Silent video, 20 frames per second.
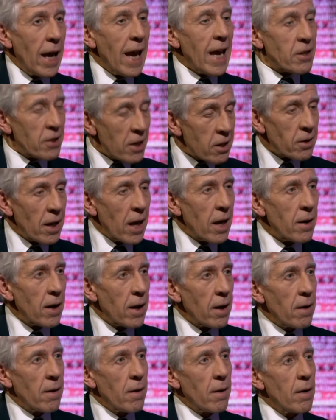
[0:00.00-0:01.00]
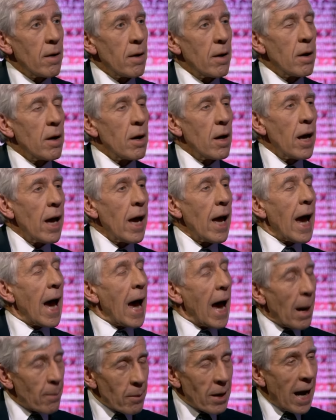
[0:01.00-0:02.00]
Iran as a counterweight to
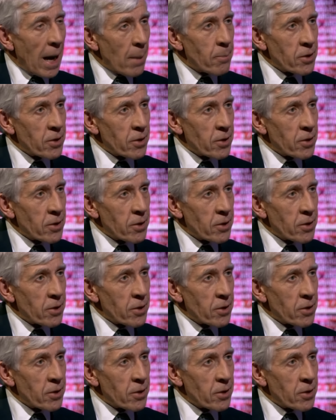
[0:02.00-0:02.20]
Saudi Arabia?